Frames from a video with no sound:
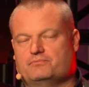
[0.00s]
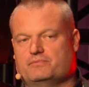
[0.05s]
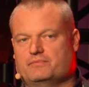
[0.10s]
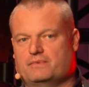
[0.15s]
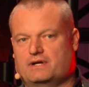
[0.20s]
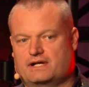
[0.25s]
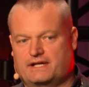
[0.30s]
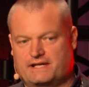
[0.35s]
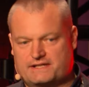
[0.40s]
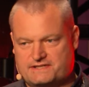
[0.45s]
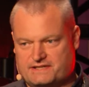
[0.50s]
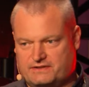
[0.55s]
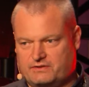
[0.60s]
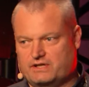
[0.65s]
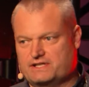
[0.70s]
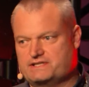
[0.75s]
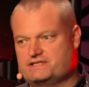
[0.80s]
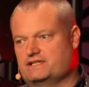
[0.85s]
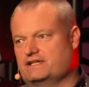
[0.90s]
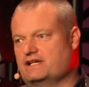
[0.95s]
I guess the
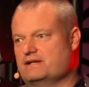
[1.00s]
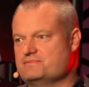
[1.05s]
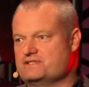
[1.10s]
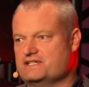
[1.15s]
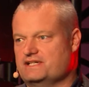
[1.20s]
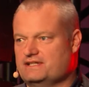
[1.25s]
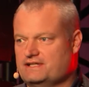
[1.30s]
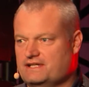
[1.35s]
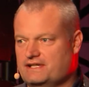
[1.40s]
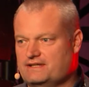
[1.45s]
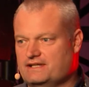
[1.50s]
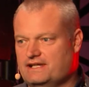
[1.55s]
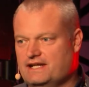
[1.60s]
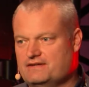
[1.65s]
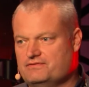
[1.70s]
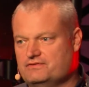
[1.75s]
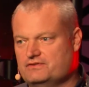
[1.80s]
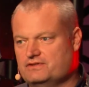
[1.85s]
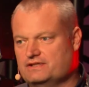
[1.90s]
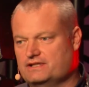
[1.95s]
question comes at another
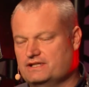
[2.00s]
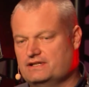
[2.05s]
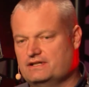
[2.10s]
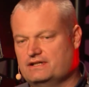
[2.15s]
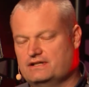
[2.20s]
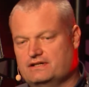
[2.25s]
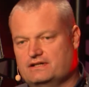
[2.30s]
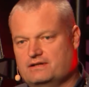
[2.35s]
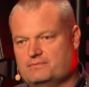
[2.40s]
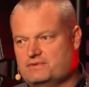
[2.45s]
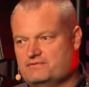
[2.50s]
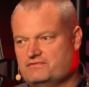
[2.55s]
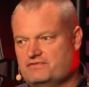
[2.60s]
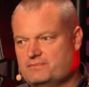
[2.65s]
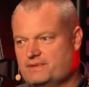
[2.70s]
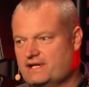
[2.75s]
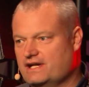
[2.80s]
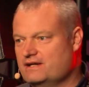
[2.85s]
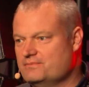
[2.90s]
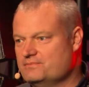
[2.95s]
level, and I mean, for
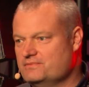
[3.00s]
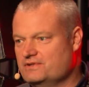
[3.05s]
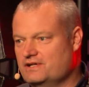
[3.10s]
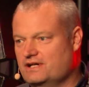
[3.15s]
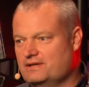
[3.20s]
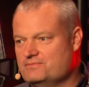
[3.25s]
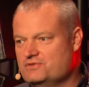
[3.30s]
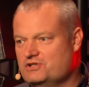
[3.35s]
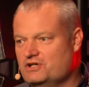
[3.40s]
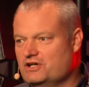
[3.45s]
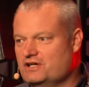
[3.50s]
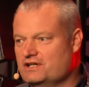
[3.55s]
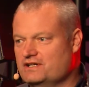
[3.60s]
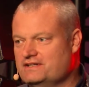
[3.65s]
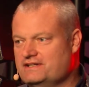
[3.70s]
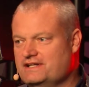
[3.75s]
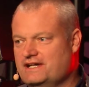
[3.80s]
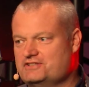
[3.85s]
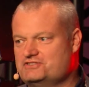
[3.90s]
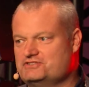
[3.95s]
me, I'm not a
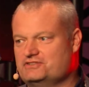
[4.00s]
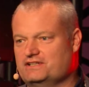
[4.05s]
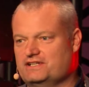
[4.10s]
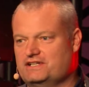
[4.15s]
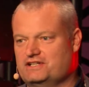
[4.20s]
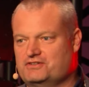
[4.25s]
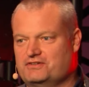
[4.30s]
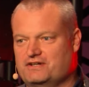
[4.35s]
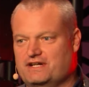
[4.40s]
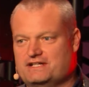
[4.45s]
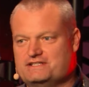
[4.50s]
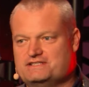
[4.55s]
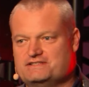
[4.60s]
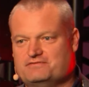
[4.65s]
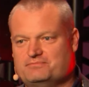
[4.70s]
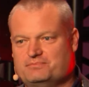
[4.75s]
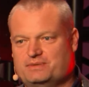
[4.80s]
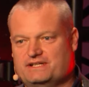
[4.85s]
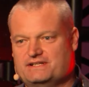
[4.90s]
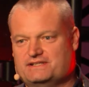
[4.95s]
naturally
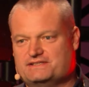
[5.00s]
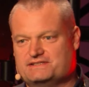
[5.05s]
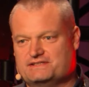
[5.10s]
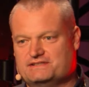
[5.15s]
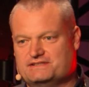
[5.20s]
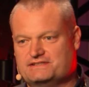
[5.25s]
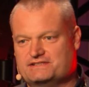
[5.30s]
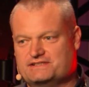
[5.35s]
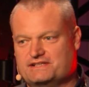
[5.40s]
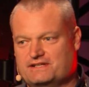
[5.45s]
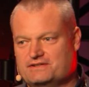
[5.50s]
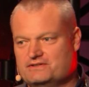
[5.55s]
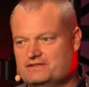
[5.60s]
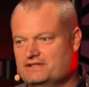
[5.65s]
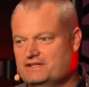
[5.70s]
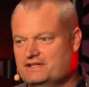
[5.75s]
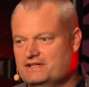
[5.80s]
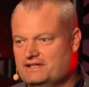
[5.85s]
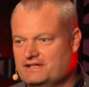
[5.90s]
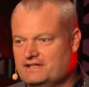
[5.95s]
creative person, so
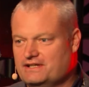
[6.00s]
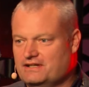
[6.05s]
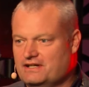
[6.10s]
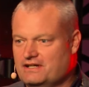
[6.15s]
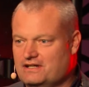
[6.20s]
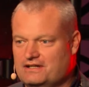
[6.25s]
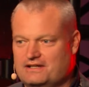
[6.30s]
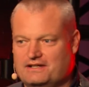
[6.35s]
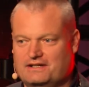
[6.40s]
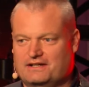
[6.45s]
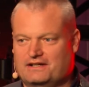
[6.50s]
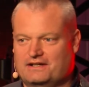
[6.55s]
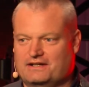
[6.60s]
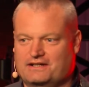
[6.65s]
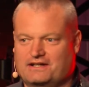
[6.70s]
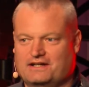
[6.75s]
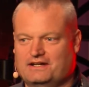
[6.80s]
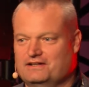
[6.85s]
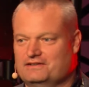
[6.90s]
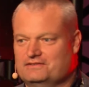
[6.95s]
I
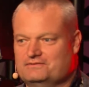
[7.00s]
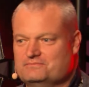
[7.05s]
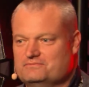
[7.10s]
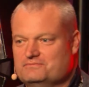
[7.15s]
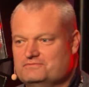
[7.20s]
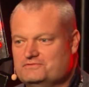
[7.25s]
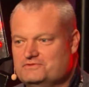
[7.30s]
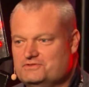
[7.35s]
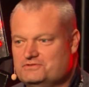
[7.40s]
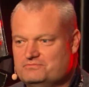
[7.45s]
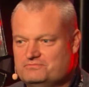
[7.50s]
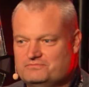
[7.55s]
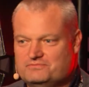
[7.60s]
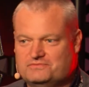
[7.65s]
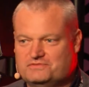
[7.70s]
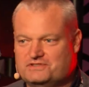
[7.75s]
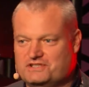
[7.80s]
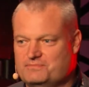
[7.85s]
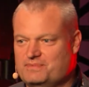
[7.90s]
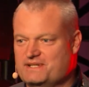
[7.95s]
can't
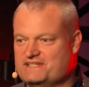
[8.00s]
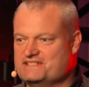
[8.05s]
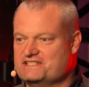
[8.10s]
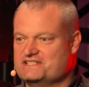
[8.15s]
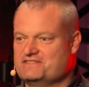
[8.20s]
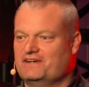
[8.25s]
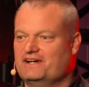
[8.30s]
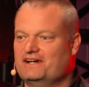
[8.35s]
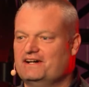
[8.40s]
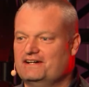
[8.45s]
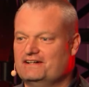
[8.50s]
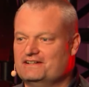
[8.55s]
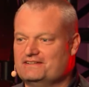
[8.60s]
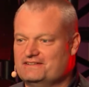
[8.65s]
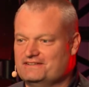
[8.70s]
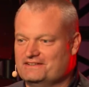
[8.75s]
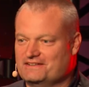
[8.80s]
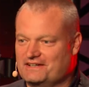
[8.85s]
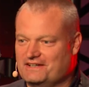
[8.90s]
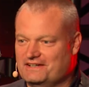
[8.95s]
do pieces of art
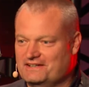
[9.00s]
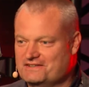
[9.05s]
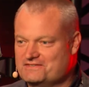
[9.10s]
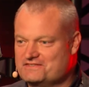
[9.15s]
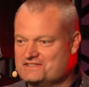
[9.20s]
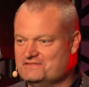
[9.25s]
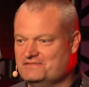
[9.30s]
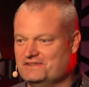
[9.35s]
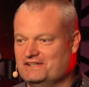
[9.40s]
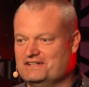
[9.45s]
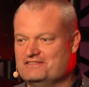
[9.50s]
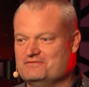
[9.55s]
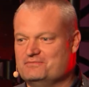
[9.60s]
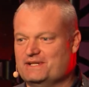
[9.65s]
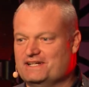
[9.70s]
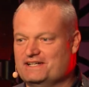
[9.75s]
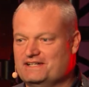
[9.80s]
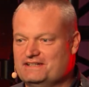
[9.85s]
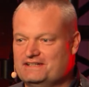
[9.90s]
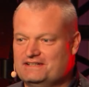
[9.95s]
that kind of survive
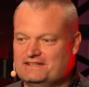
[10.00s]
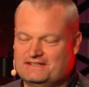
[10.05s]
me.